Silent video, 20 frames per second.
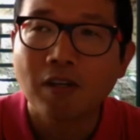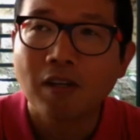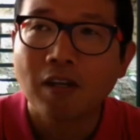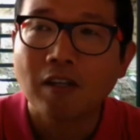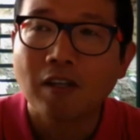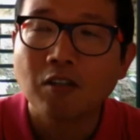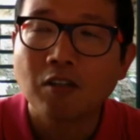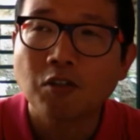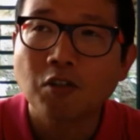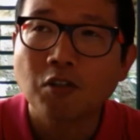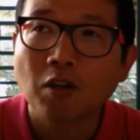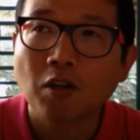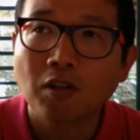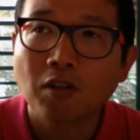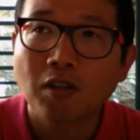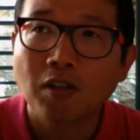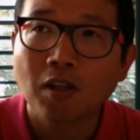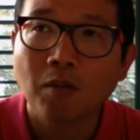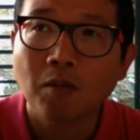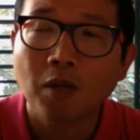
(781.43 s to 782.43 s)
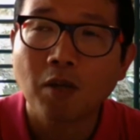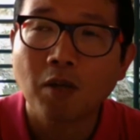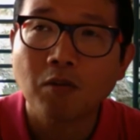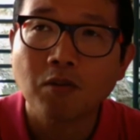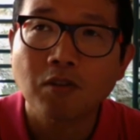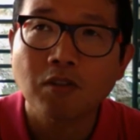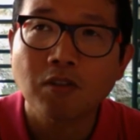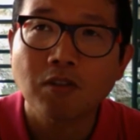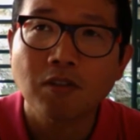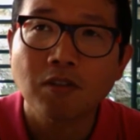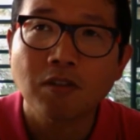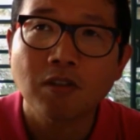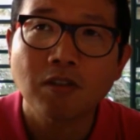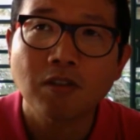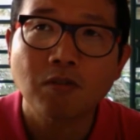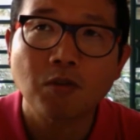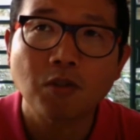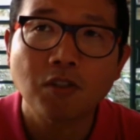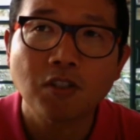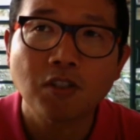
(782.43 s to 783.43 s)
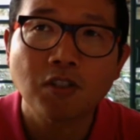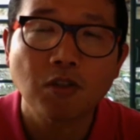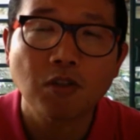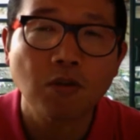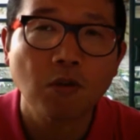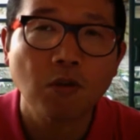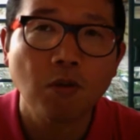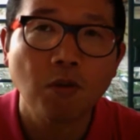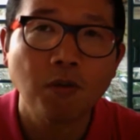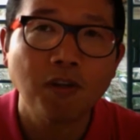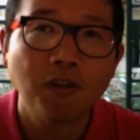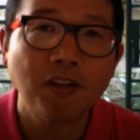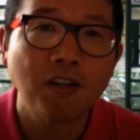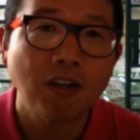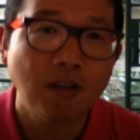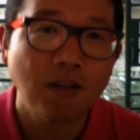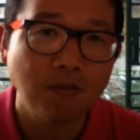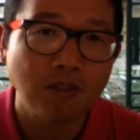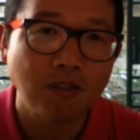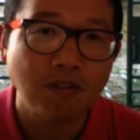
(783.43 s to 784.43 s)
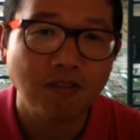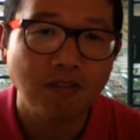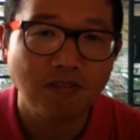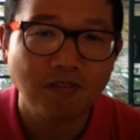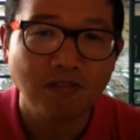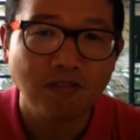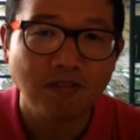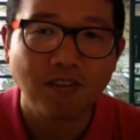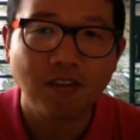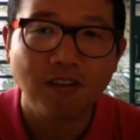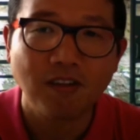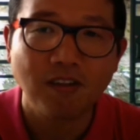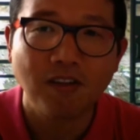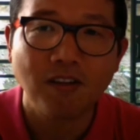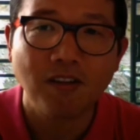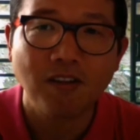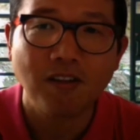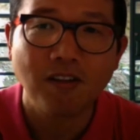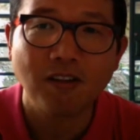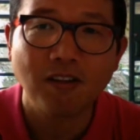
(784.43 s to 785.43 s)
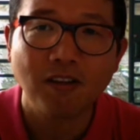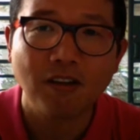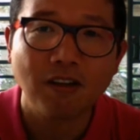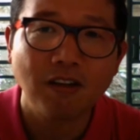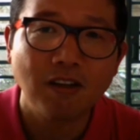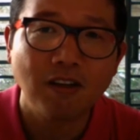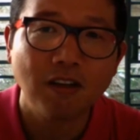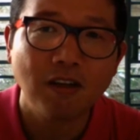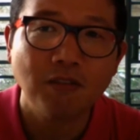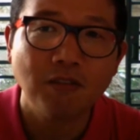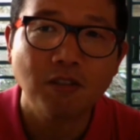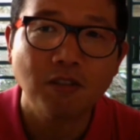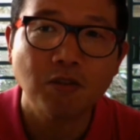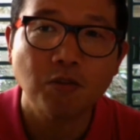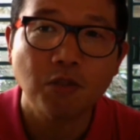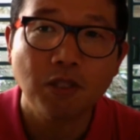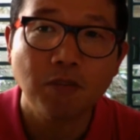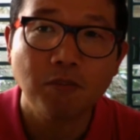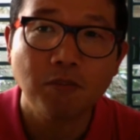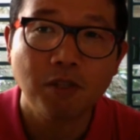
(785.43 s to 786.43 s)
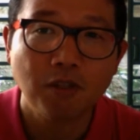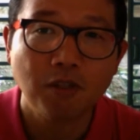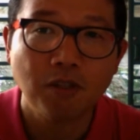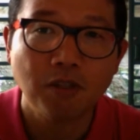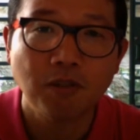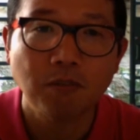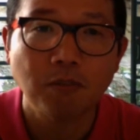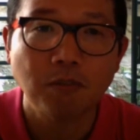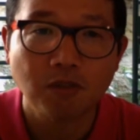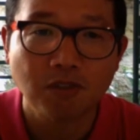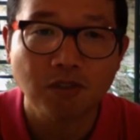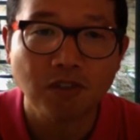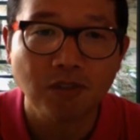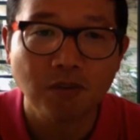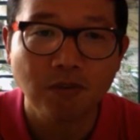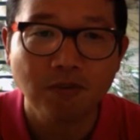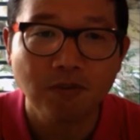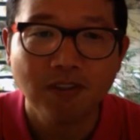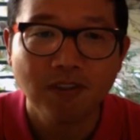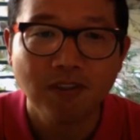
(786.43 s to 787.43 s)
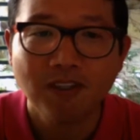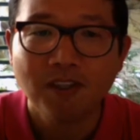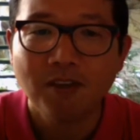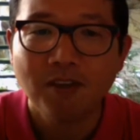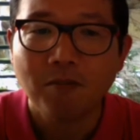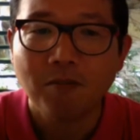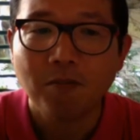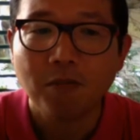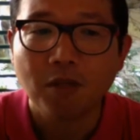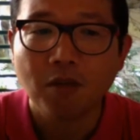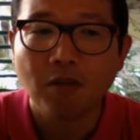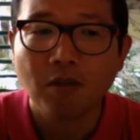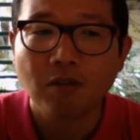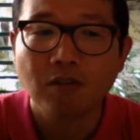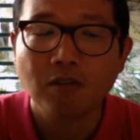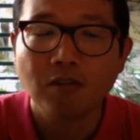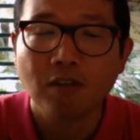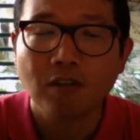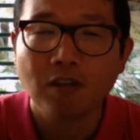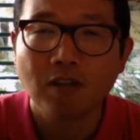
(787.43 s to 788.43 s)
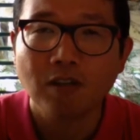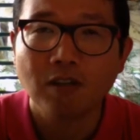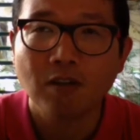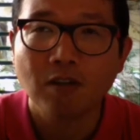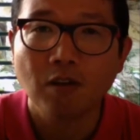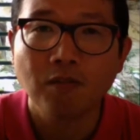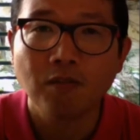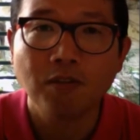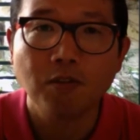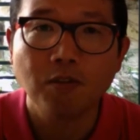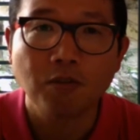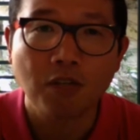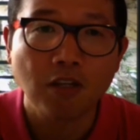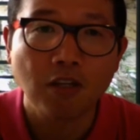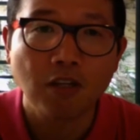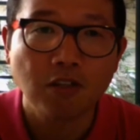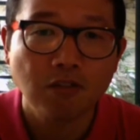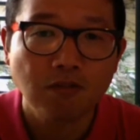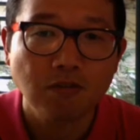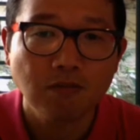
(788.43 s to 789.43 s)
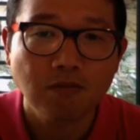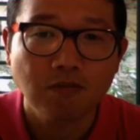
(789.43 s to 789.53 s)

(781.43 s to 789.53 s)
And talking about the traditional origami, I have a dream here in Brazil because I love education